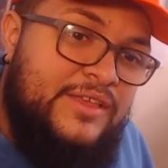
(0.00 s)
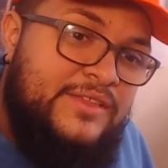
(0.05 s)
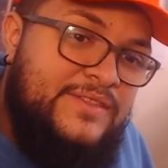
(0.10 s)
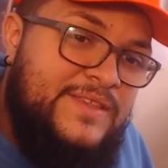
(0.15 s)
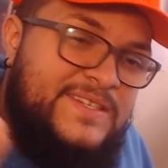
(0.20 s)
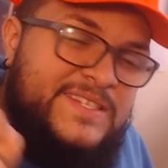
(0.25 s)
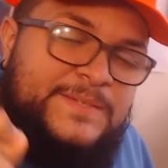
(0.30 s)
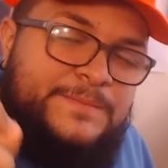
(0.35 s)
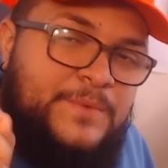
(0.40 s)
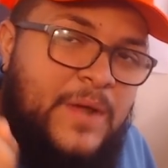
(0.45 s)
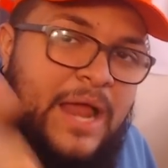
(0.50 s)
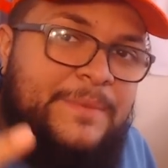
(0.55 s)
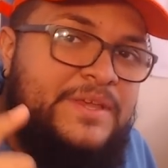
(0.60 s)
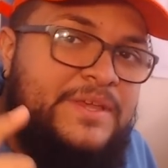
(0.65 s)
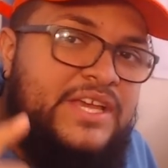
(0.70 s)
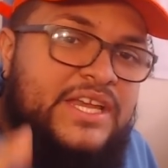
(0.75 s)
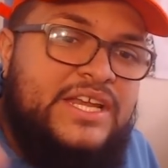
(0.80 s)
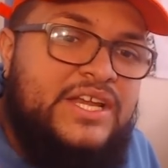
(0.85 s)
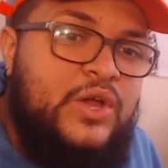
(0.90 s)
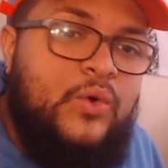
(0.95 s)
This is probably
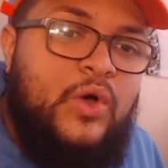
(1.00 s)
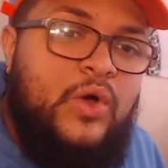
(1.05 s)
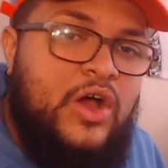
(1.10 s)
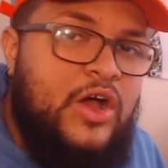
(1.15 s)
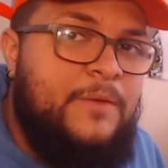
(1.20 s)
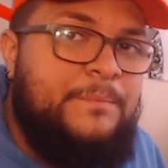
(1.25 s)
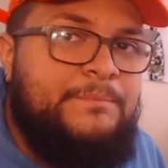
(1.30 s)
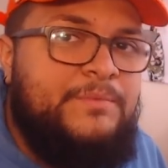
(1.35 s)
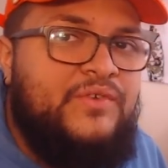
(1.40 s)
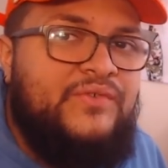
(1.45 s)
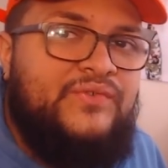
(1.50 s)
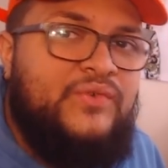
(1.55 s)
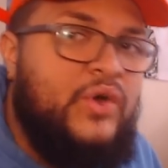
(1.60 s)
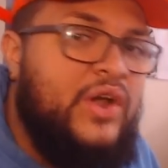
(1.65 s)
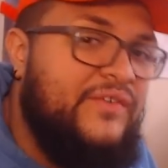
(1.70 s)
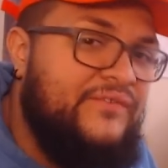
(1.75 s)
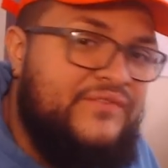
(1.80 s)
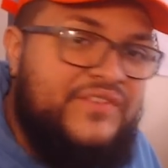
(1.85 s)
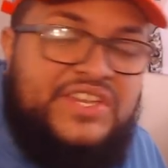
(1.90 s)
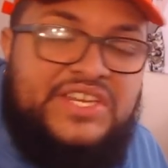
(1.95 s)
going to go up before
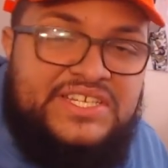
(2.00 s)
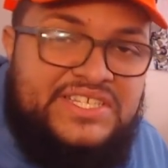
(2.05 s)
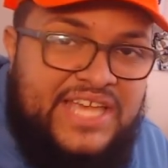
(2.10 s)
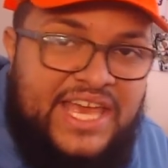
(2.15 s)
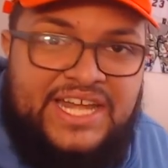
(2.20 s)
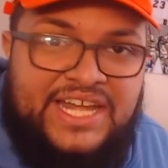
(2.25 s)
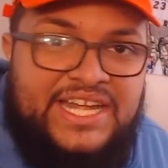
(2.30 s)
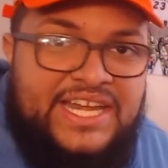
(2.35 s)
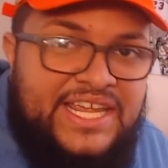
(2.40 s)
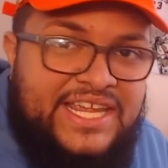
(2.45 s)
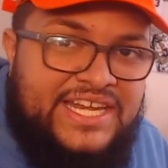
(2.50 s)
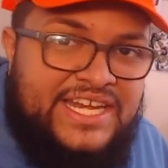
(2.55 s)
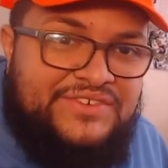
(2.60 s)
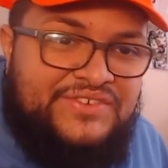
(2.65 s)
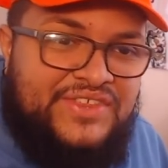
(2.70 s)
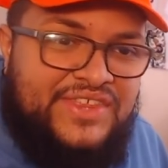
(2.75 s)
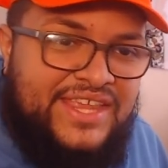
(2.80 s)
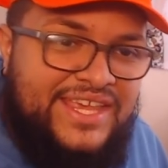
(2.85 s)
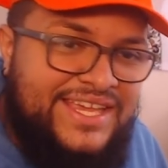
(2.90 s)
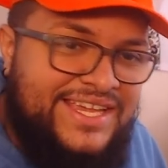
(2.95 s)
I finish editing and
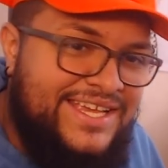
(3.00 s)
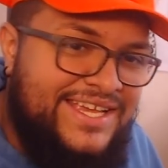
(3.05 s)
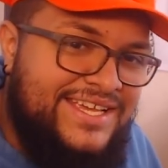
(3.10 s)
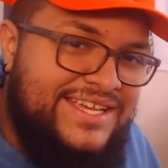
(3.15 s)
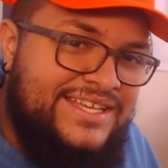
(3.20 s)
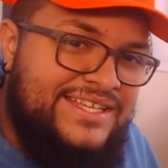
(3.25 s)
everything.